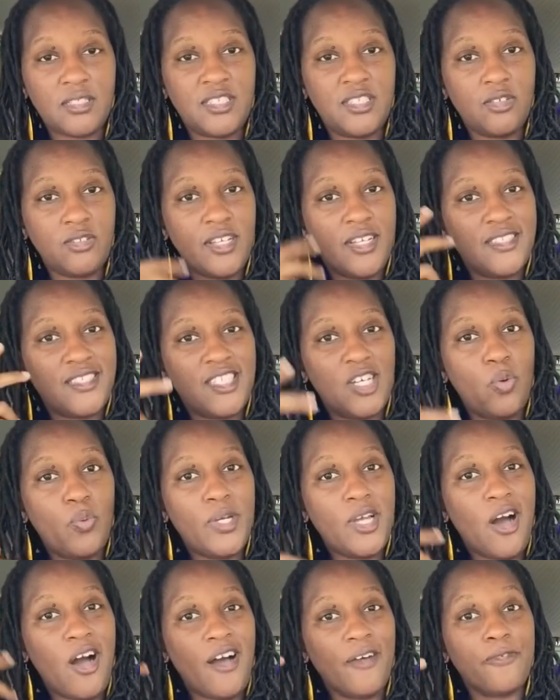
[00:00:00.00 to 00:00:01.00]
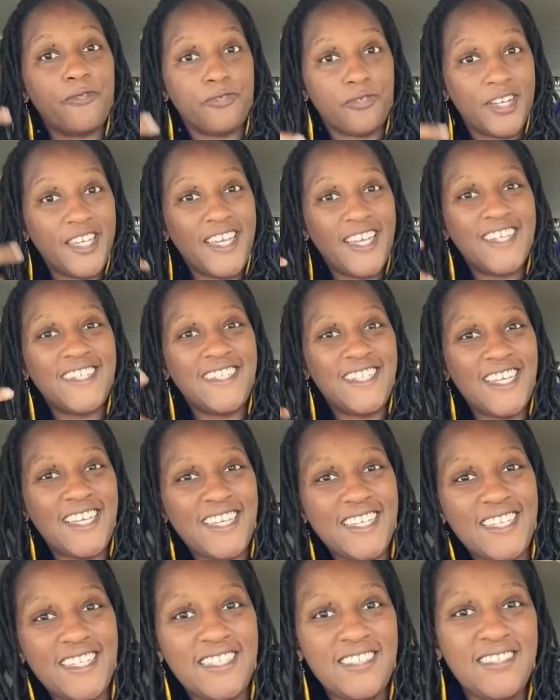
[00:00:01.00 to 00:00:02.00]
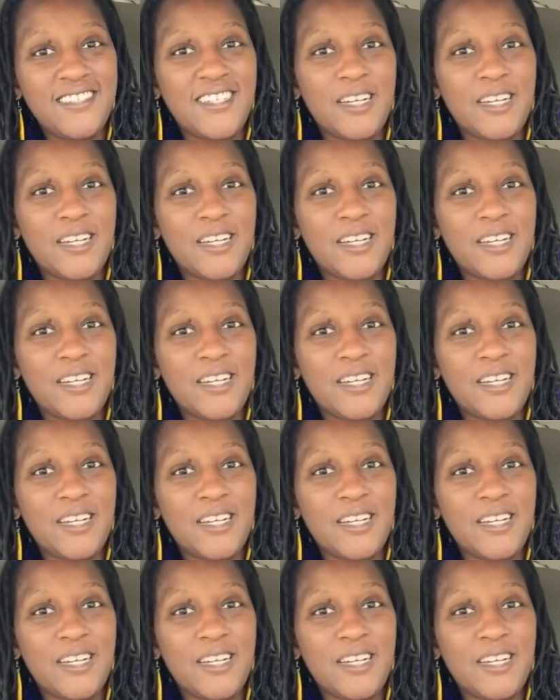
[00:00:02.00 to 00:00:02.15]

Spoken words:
until we are free indeed.